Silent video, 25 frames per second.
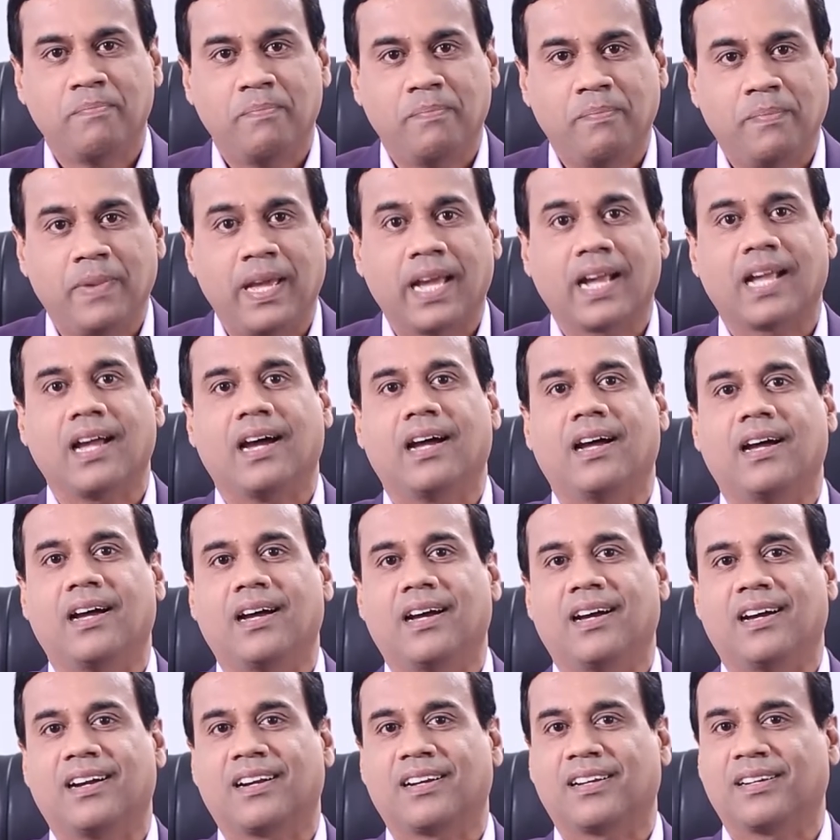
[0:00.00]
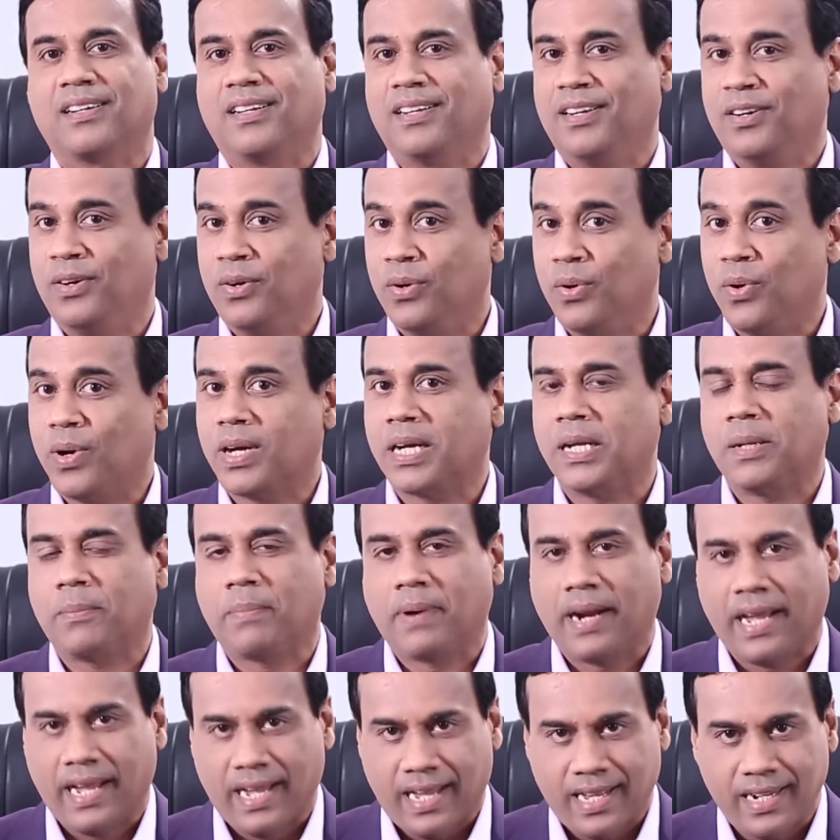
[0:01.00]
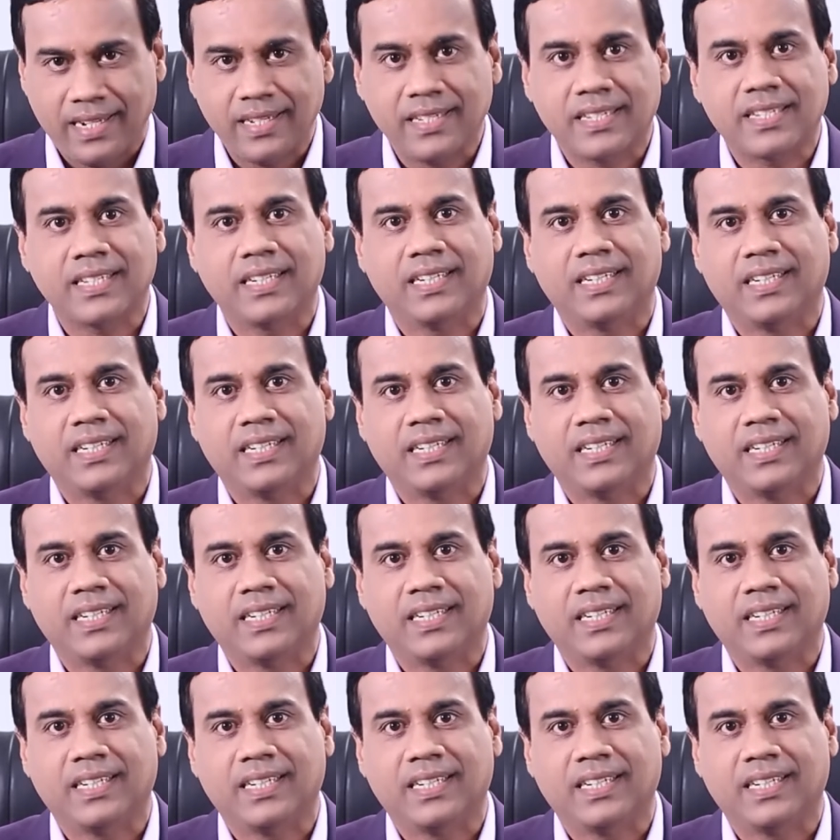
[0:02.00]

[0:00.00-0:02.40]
mega local brands,